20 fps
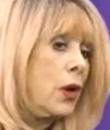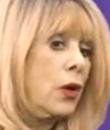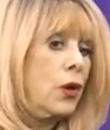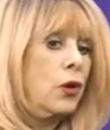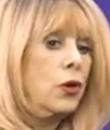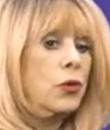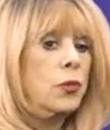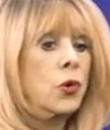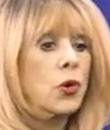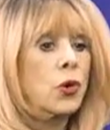it's a
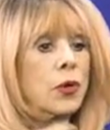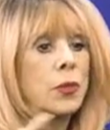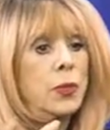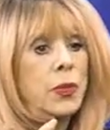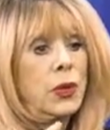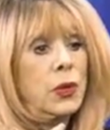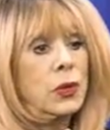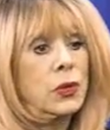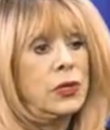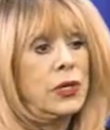home or a
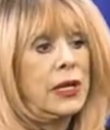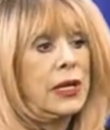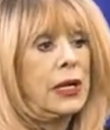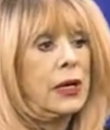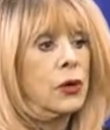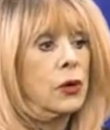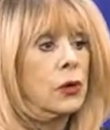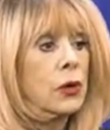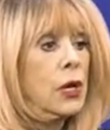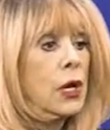
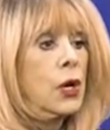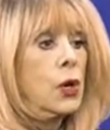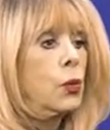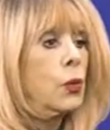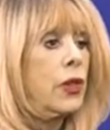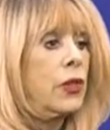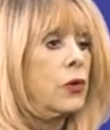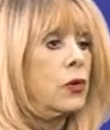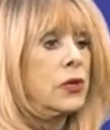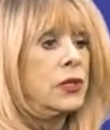building or
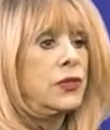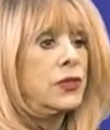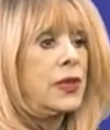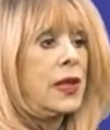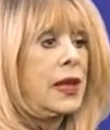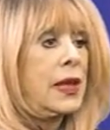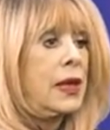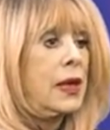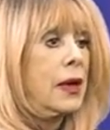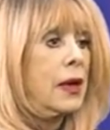whether
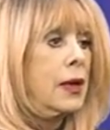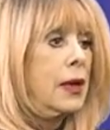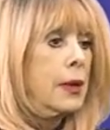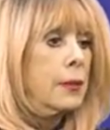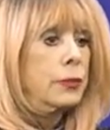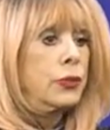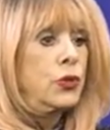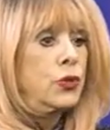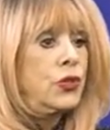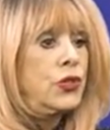it's a
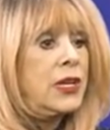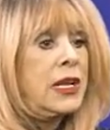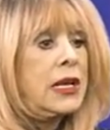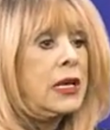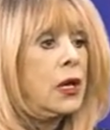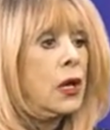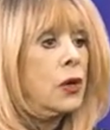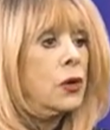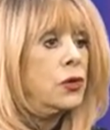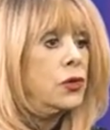
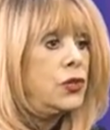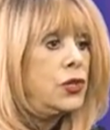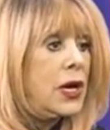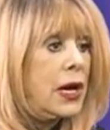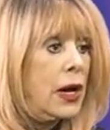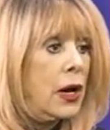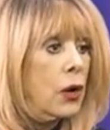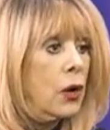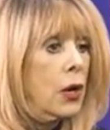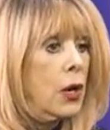boutique
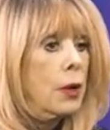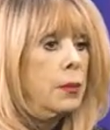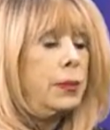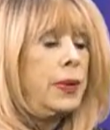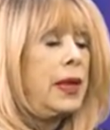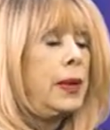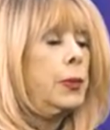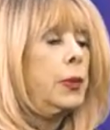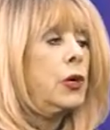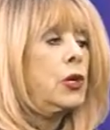hotel,
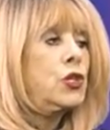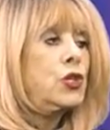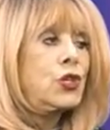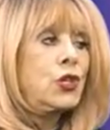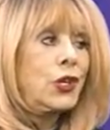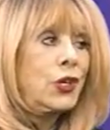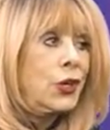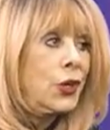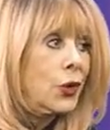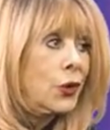people are
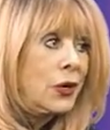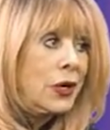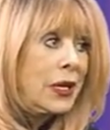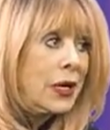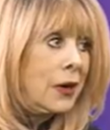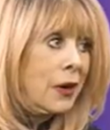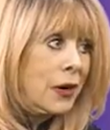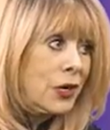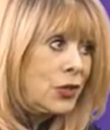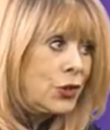
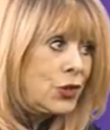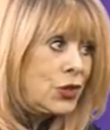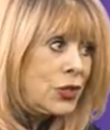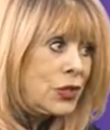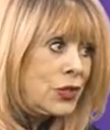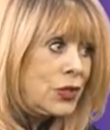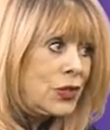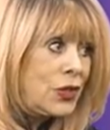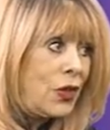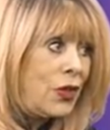security
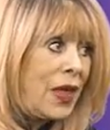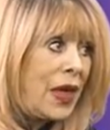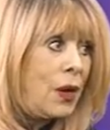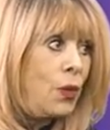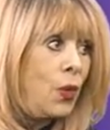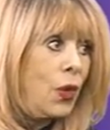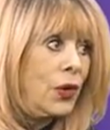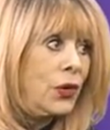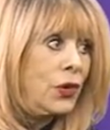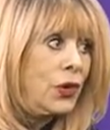conscious. So
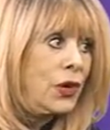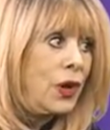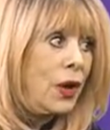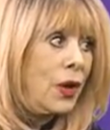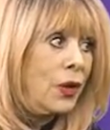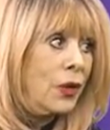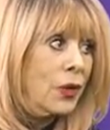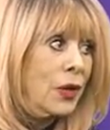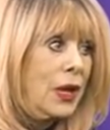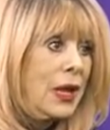they want to
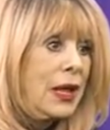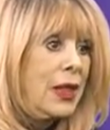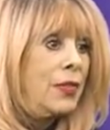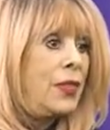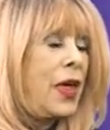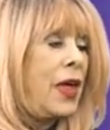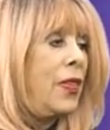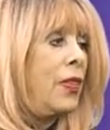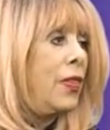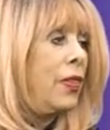know
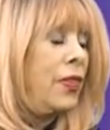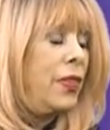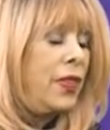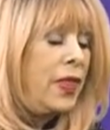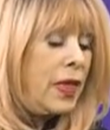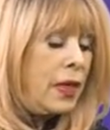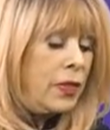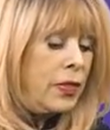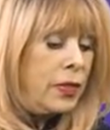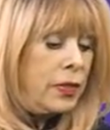
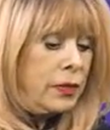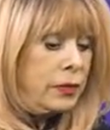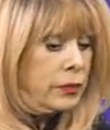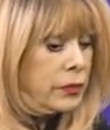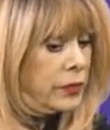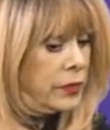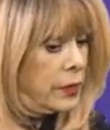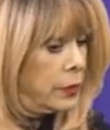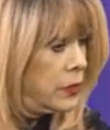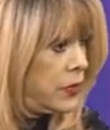that
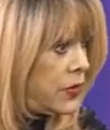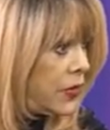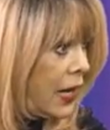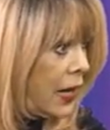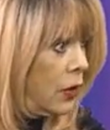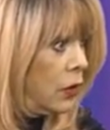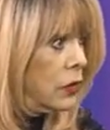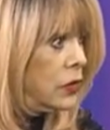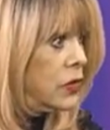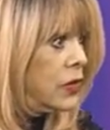
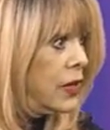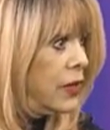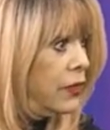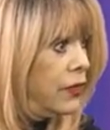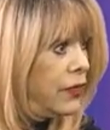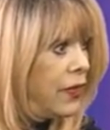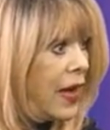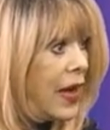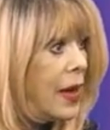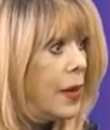themselves,
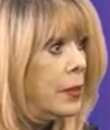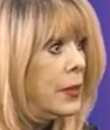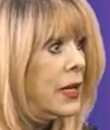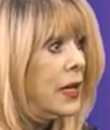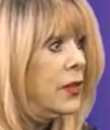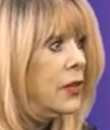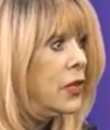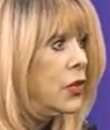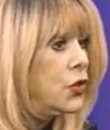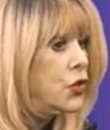their
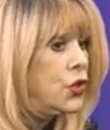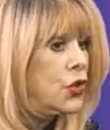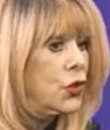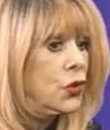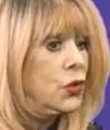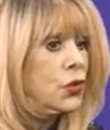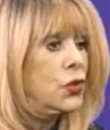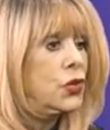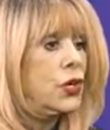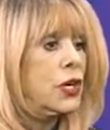family, their
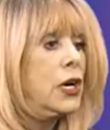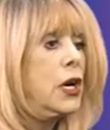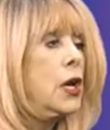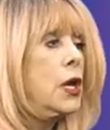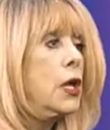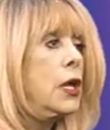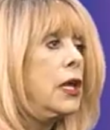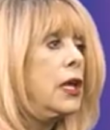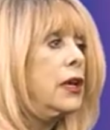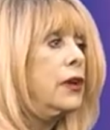children,
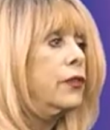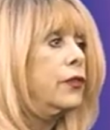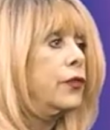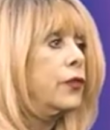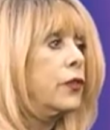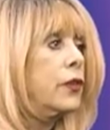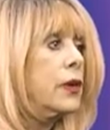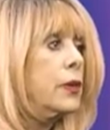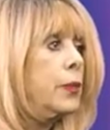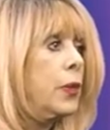
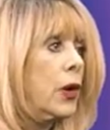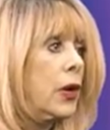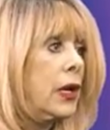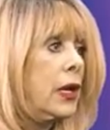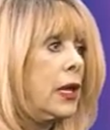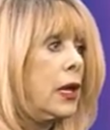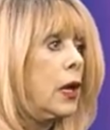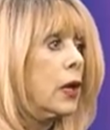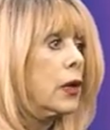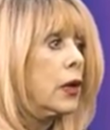
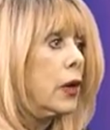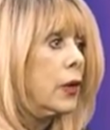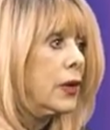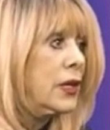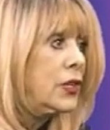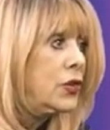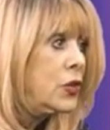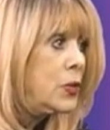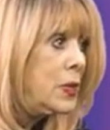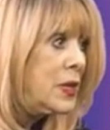everybody are
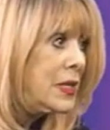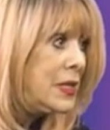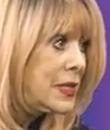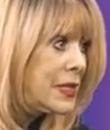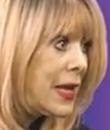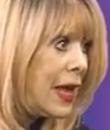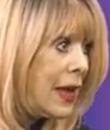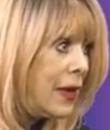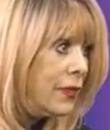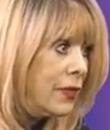going to be
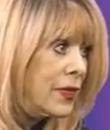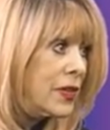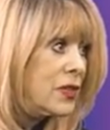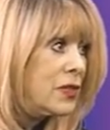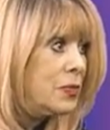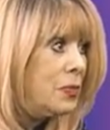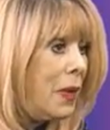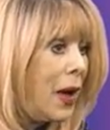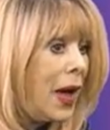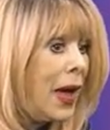safe.
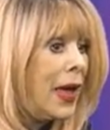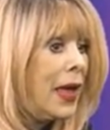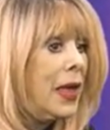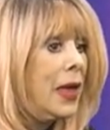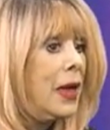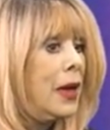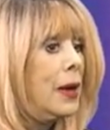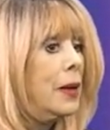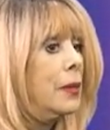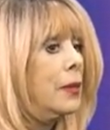It's
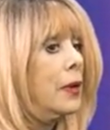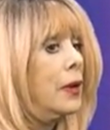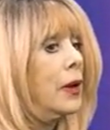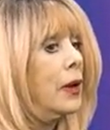my